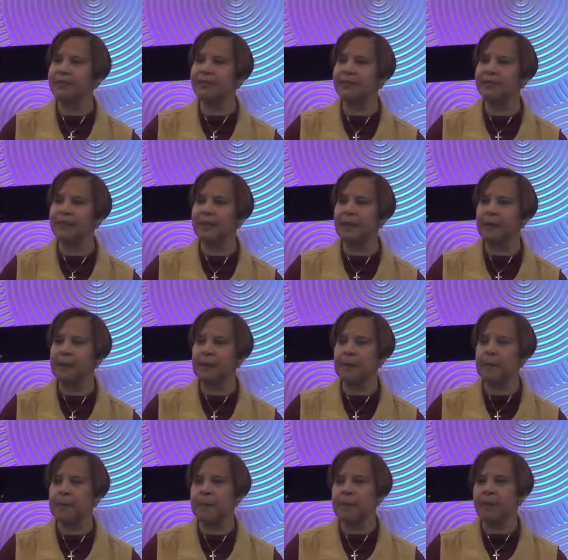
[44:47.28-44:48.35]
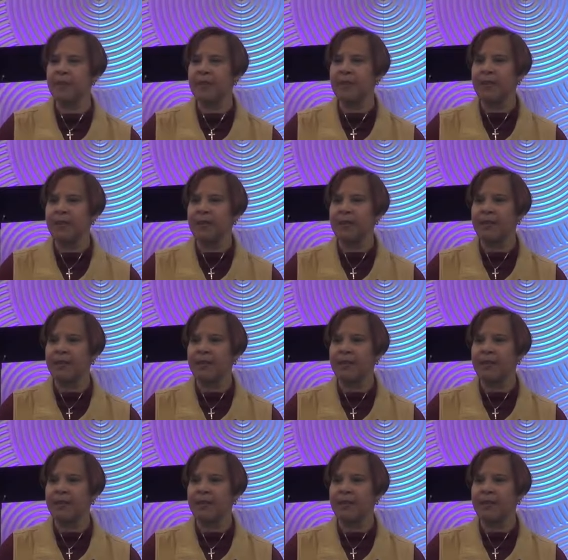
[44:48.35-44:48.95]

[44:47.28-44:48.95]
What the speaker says: (no one is talking)